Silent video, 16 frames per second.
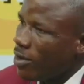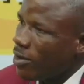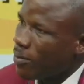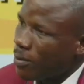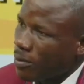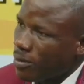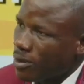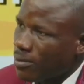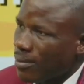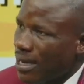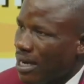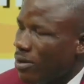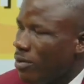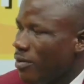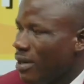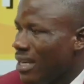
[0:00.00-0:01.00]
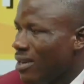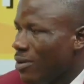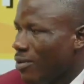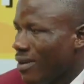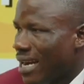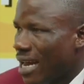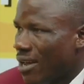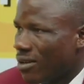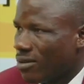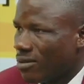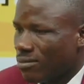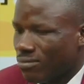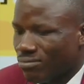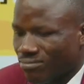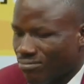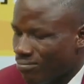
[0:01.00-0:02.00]
when you promise me, I don't really rely
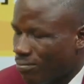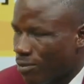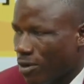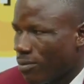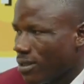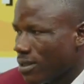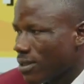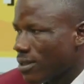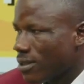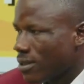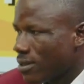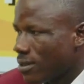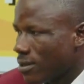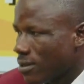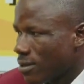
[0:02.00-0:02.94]
on promises.